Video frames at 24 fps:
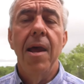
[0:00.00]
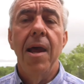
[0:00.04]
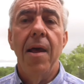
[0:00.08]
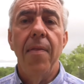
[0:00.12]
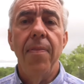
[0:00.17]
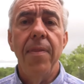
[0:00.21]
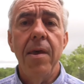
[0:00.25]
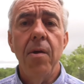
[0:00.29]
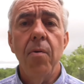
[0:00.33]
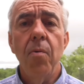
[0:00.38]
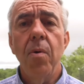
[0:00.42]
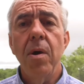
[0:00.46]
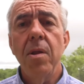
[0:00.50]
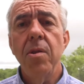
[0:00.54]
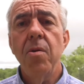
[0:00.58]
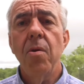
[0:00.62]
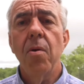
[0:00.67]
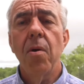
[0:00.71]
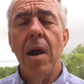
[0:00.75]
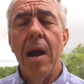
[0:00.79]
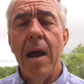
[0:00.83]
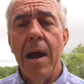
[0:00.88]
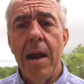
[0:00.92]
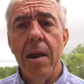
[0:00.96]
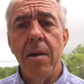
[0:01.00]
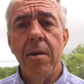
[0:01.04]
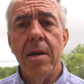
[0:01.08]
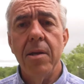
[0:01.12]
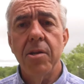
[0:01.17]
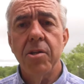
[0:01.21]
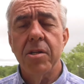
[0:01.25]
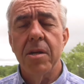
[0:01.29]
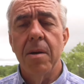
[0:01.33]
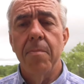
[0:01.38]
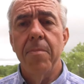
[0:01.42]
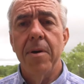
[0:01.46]
And then when you're
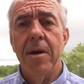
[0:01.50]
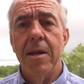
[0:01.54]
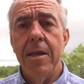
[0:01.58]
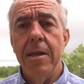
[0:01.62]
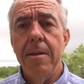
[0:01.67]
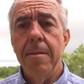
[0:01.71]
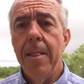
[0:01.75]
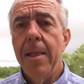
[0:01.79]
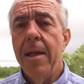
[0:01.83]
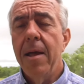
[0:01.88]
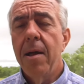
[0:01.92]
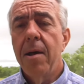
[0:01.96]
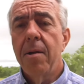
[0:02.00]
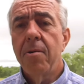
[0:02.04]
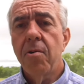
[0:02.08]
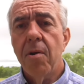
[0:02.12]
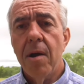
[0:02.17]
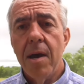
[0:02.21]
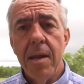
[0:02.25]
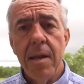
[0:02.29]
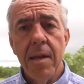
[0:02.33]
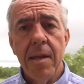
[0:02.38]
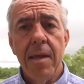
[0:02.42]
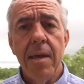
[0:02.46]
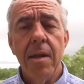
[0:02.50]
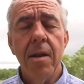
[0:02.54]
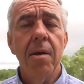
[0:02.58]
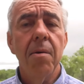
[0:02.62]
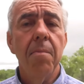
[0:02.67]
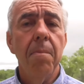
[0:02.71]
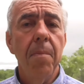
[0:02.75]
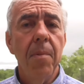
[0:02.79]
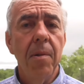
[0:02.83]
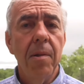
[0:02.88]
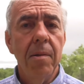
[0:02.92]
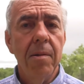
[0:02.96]
hiring somebody, try to get
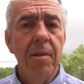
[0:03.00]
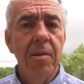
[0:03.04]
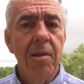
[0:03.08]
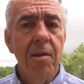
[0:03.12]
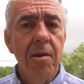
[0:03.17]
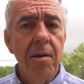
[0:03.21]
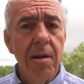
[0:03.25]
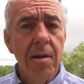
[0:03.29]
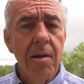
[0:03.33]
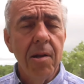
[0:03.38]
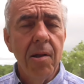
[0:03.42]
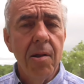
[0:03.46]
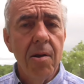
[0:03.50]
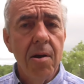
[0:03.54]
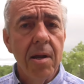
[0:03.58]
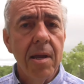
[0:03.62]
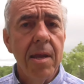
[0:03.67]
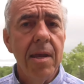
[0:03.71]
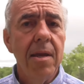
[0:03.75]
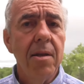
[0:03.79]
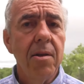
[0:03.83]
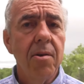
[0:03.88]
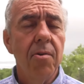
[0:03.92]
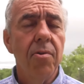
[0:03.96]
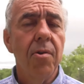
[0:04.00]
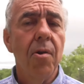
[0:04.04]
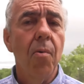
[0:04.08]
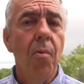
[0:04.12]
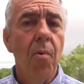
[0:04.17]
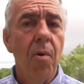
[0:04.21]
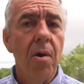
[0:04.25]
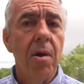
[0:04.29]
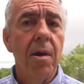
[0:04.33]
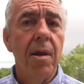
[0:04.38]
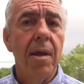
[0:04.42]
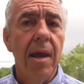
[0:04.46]
a look, look into their
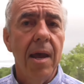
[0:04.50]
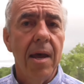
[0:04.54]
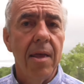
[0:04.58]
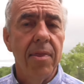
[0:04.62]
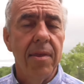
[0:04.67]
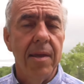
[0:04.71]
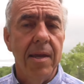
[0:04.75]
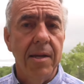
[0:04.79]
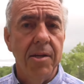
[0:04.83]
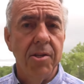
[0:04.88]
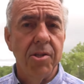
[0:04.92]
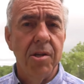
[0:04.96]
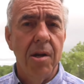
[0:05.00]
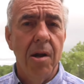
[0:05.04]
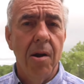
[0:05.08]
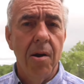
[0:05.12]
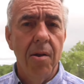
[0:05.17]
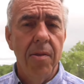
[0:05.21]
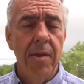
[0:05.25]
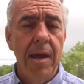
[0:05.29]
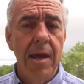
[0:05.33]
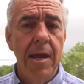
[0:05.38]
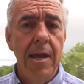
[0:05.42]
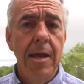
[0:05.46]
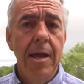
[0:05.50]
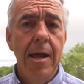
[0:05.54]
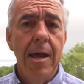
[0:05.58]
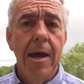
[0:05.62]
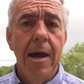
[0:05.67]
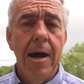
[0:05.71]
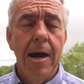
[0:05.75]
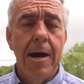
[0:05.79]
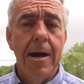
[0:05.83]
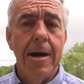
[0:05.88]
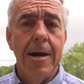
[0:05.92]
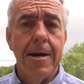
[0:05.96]
work ethics. Are they
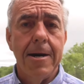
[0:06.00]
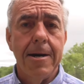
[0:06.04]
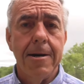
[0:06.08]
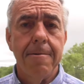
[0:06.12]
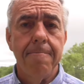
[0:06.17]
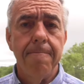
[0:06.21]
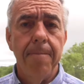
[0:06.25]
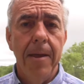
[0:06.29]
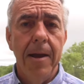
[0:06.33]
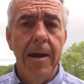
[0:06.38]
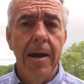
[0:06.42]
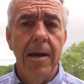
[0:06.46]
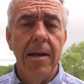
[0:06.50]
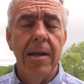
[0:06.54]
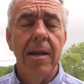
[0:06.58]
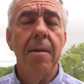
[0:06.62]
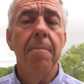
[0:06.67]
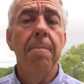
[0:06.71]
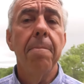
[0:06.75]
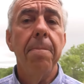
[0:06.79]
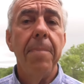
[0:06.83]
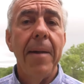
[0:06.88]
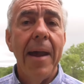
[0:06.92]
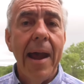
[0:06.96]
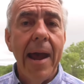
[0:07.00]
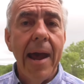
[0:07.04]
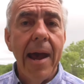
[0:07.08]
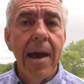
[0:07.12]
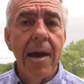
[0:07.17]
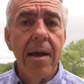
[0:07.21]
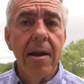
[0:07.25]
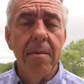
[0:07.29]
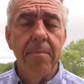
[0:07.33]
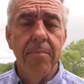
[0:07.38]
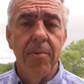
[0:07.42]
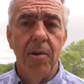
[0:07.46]
uh, uh,
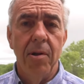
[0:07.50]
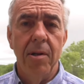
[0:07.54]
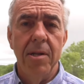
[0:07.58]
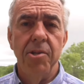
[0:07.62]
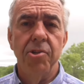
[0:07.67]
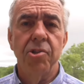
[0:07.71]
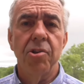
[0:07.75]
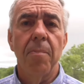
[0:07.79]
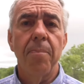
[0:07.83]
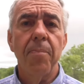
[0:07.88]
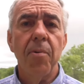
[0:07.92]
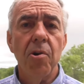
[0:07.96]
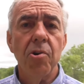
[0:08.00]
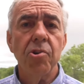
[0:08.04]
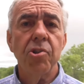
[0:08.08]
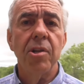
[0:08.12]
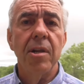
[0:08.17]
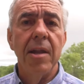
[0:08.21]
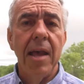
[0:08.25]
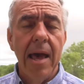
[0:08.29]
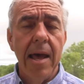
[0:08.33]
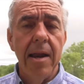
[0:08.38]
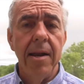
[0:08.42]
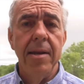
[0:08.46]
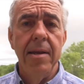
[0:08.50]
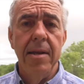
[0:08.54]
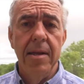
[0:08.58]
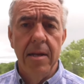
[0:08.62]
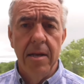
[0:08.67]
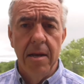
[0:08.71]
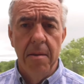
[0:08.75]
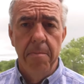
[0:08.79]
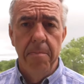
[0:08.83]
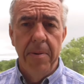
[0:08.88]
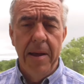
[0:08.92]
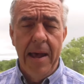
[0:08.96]
compatible? Is their personality
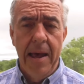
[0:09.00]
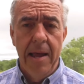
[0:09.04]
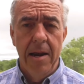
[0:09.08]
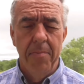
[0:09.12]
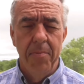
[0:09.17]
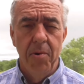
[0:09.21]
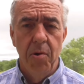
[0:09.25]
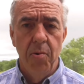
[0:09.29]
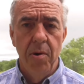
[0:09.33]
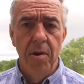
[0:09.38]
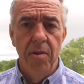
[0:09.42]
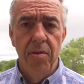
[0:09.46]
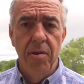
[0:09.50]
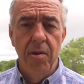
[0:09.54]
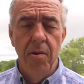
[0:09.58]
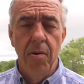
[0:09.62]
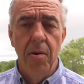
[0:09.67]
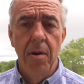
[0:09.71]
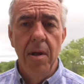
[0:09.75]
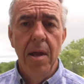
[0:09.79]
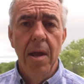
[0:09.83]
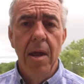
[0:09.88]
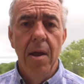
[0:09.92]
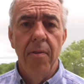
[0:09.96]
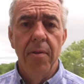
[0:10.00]
compatible with you?